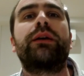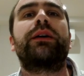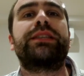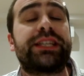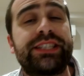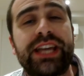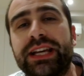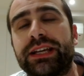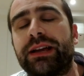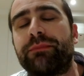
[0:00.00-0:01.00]
Just
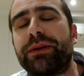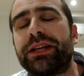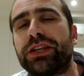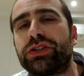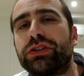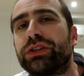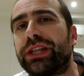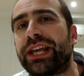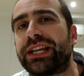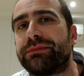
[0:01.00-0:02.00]
check and pay attention to
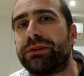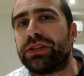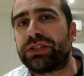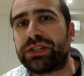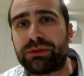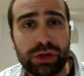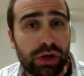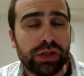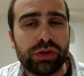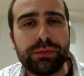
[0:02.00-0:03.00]
the next videos that we're
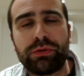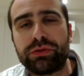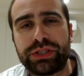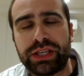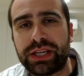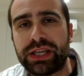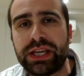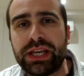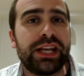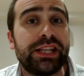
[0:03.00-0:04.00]
going to be posting
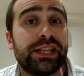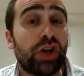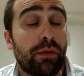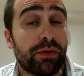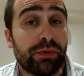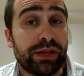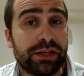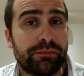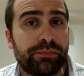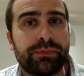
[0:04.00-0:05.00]
in the incoming week.